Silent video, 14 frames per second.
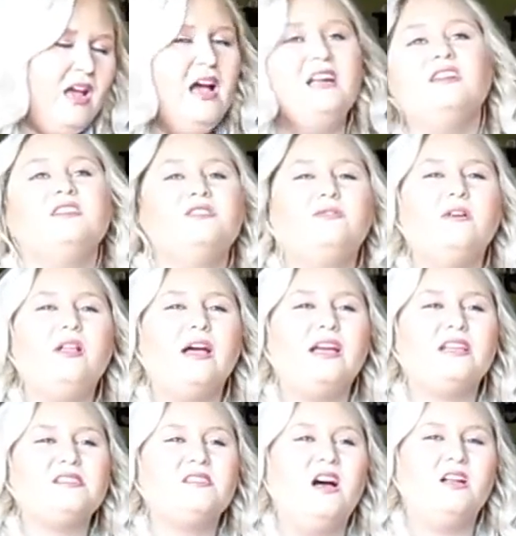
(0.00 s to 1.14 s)
I just feel like
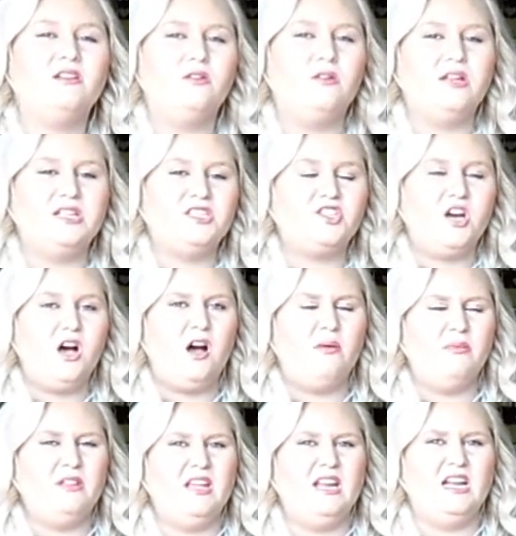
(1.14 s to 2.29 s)
it's not doing its
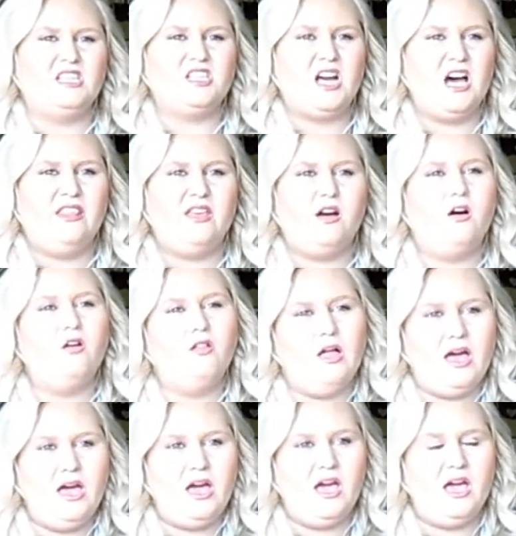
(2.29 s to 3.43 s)
job. And then I tried the
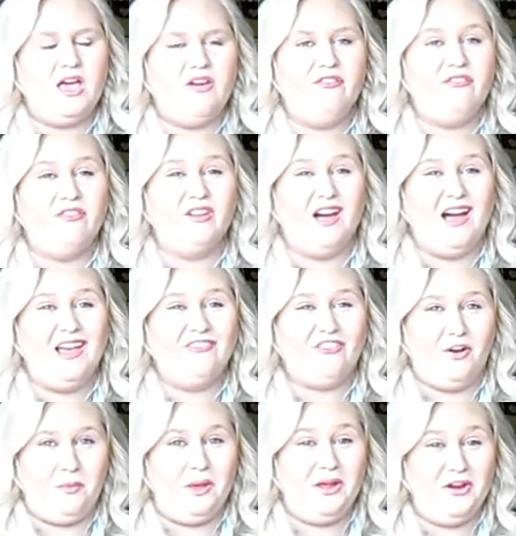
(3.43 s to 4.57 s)
Olay Night
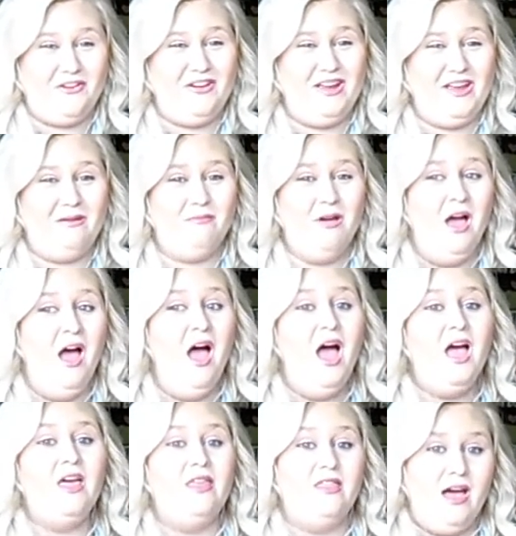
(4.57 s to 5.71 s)
Firming Cream.
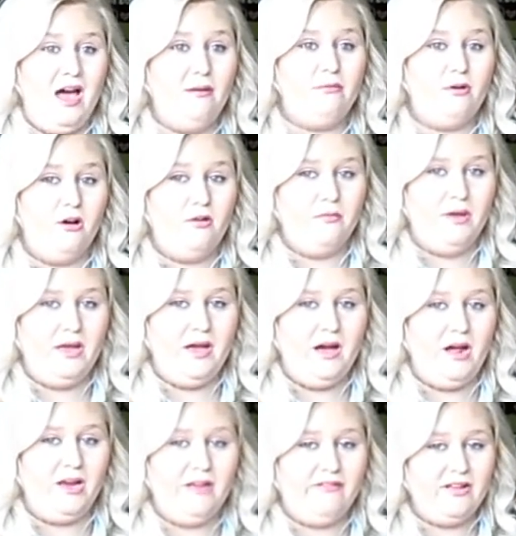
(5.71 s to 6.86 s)
That broke me out.
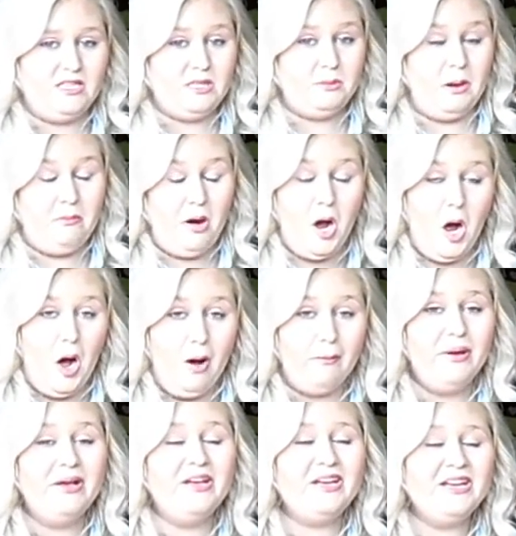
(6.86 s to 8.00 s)
I gave that to my mom.
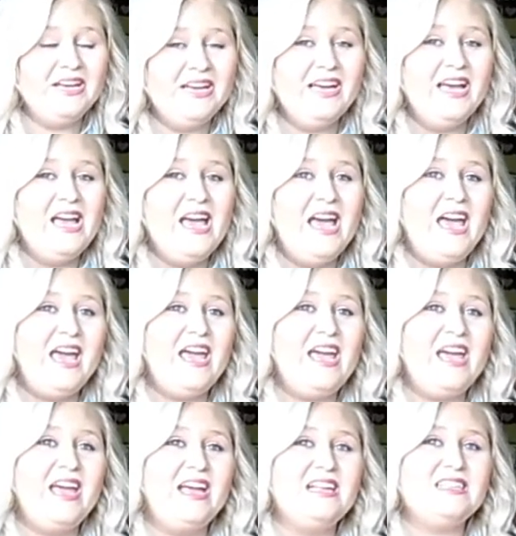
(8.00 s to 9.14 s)

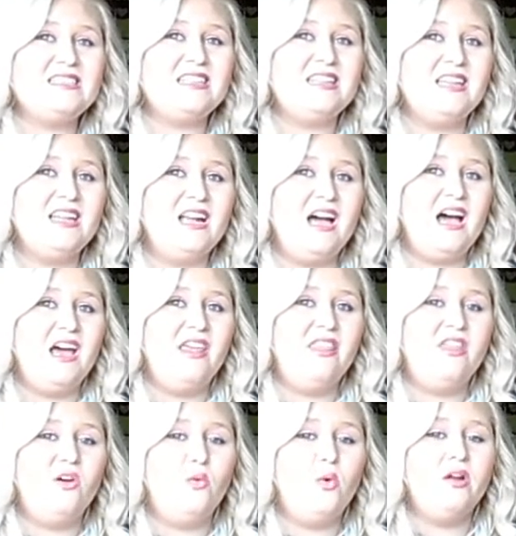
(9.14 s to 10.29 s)
And then
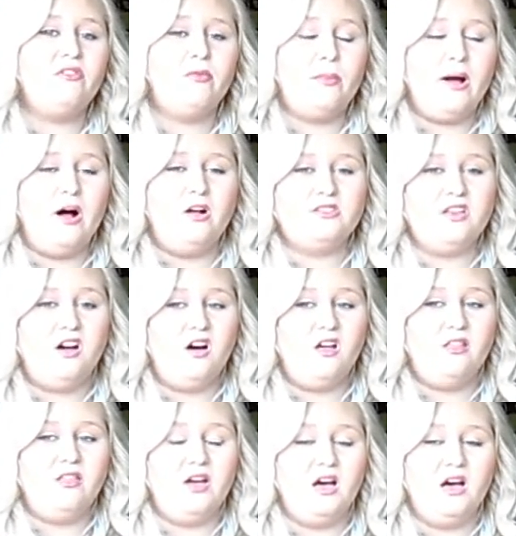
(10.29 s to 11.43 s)
the one from my Ulta
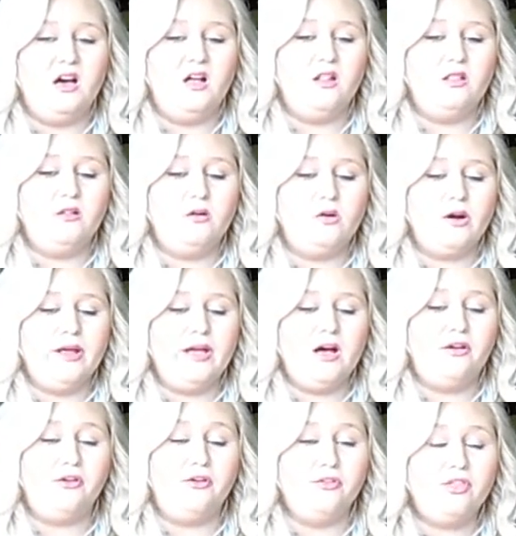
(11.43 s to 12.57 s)
Haul, the
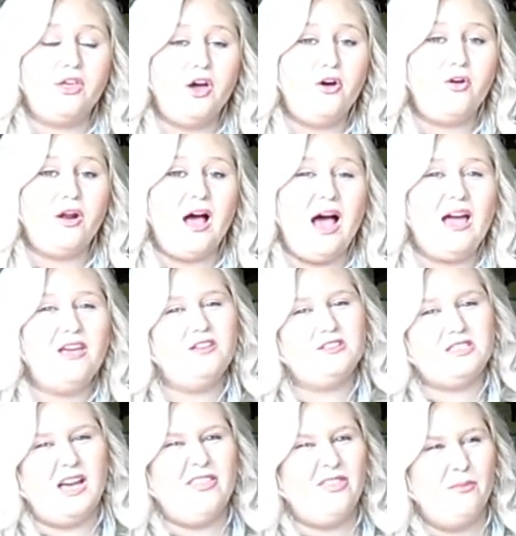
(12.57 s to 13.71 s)
L'Oreal Youth Coat, I use
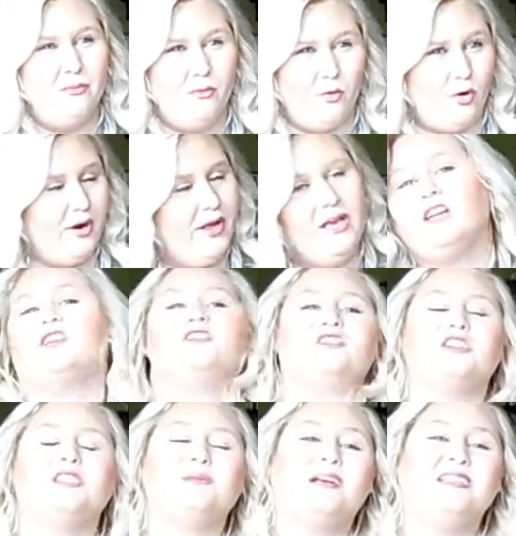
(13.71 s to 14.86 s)
that in the morning
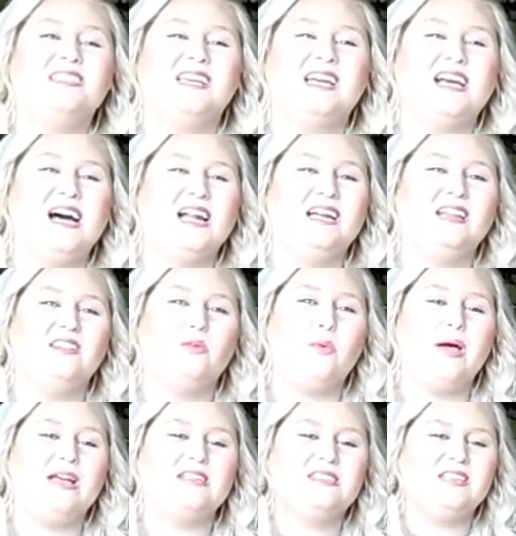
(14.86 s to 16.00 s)
just because it kind of, the
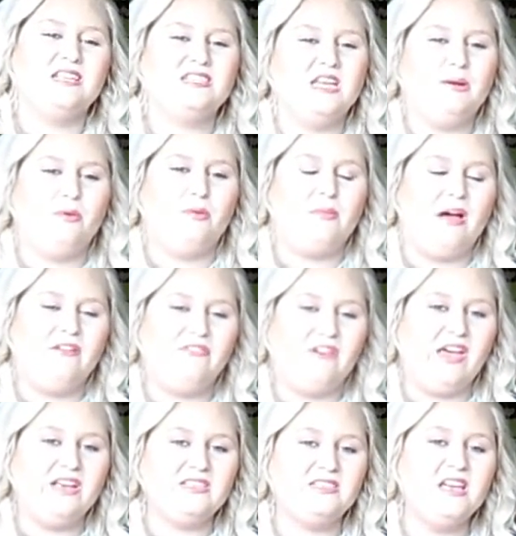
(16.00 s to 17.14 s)
way it sets up on my
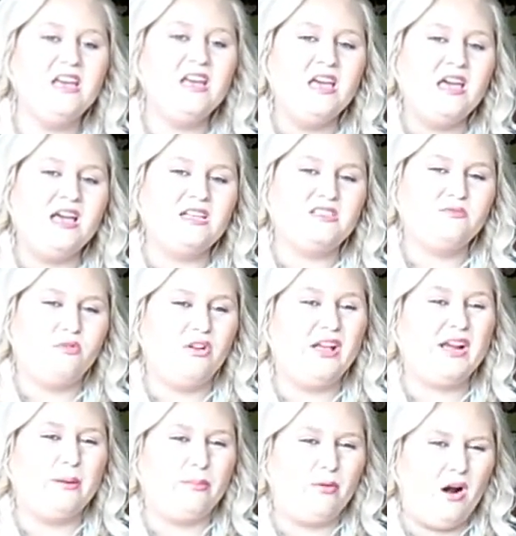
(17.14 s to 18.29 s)
face, it's more
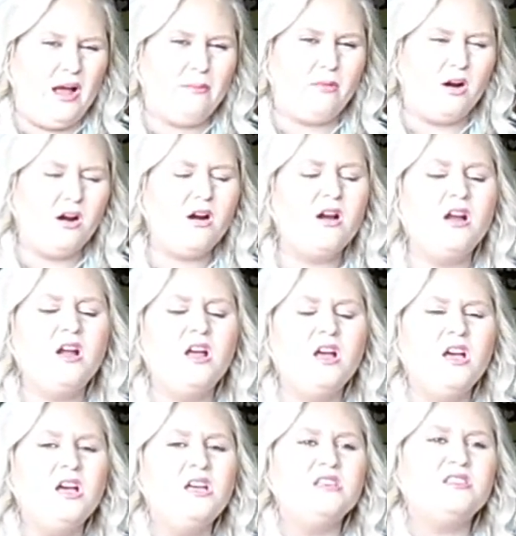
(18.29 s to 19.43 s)
like a primer.
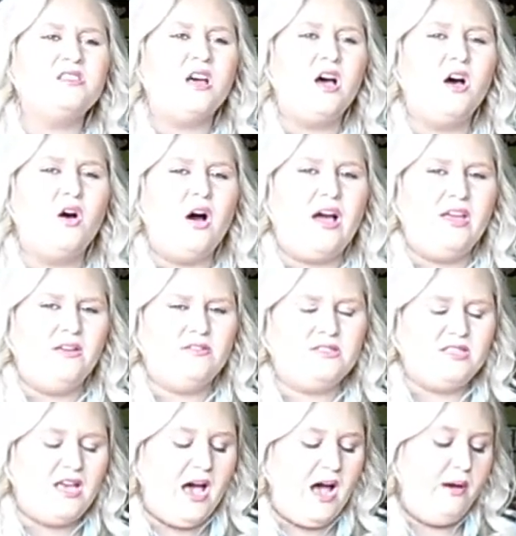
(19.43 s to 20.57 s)
So I
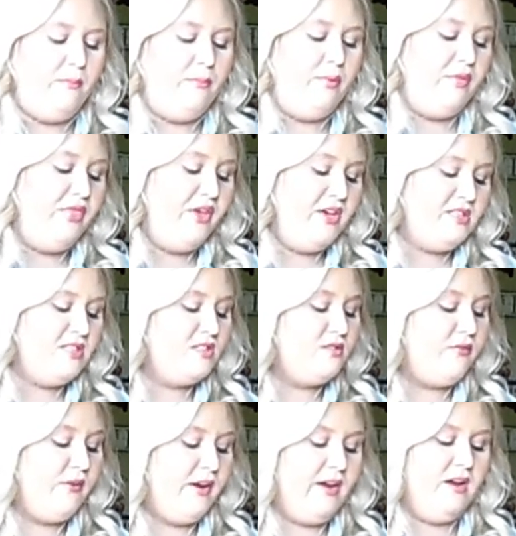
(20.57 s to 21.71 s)
use that, but this is
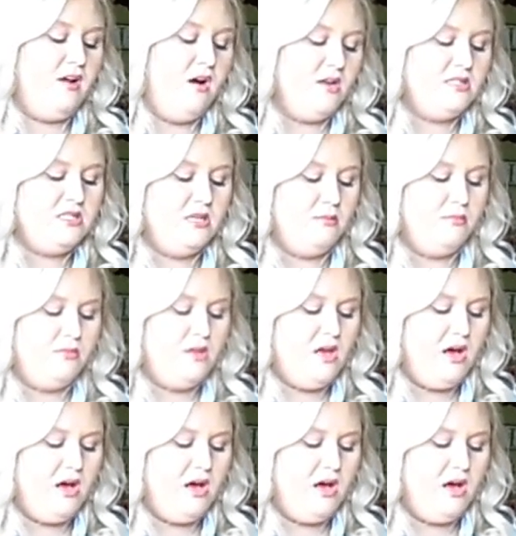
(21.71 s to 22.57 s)
freaking awesome.